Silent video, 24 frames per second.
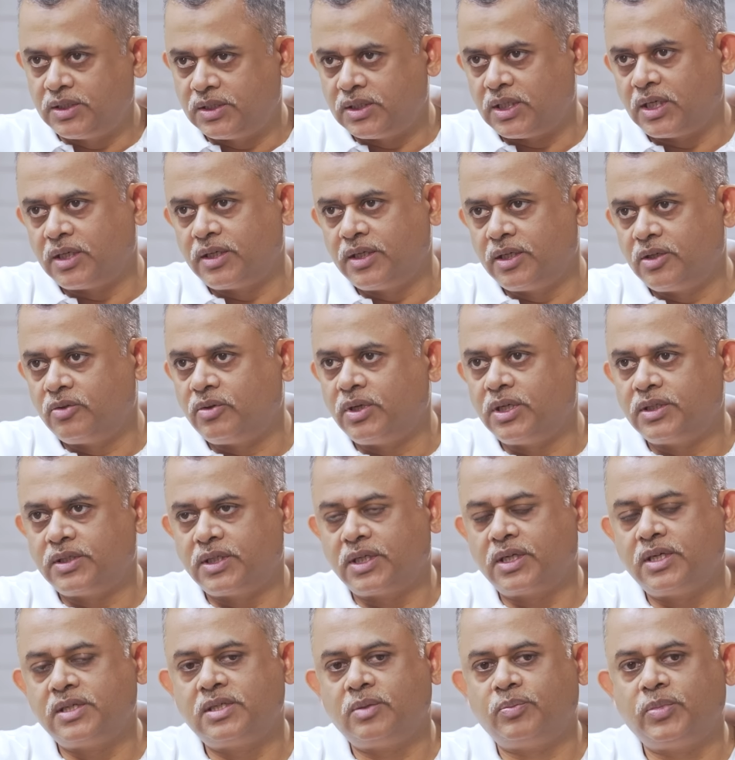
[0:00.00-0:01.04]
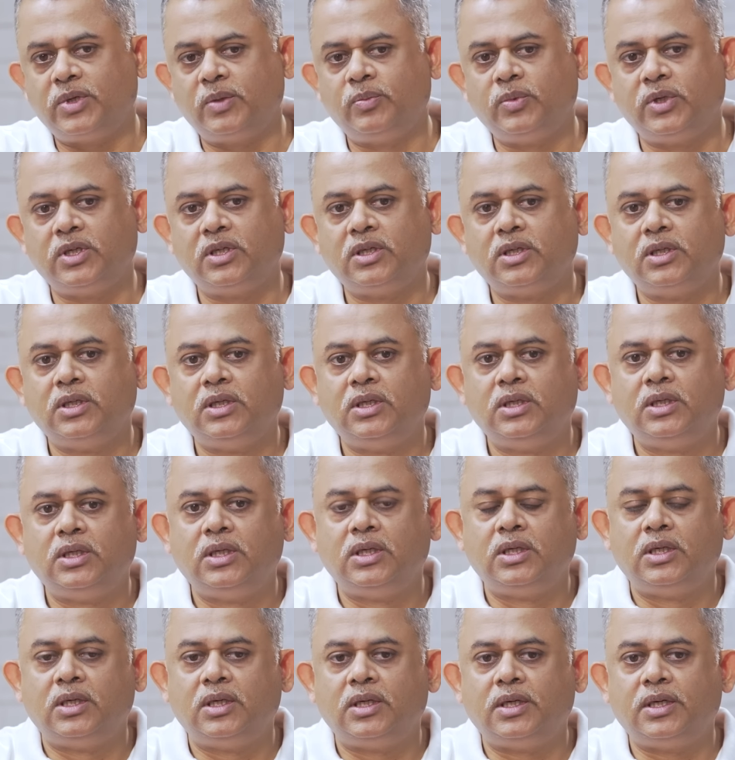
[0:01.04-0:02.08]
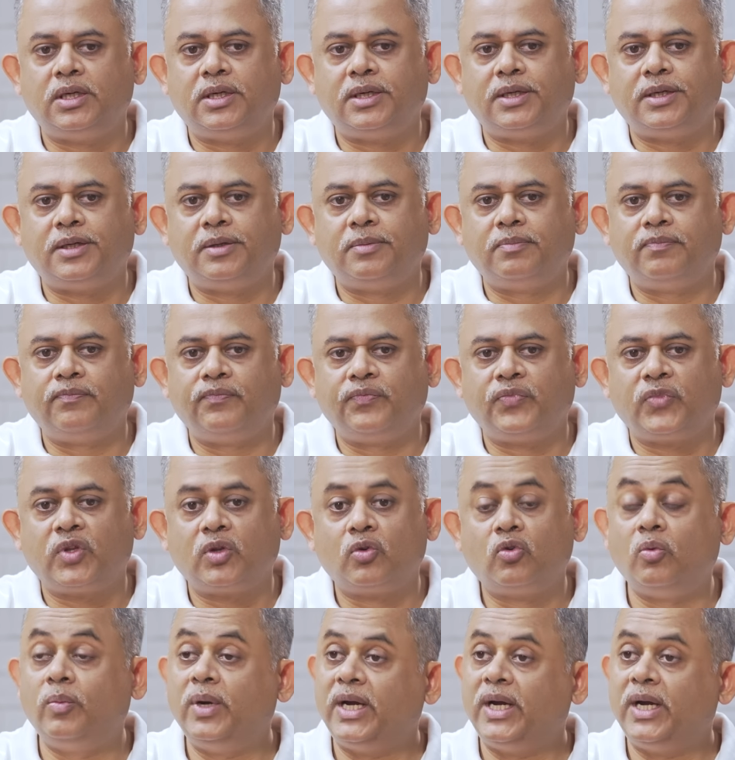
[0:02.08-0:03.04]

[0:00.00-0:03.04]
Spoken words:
starting 22nd September go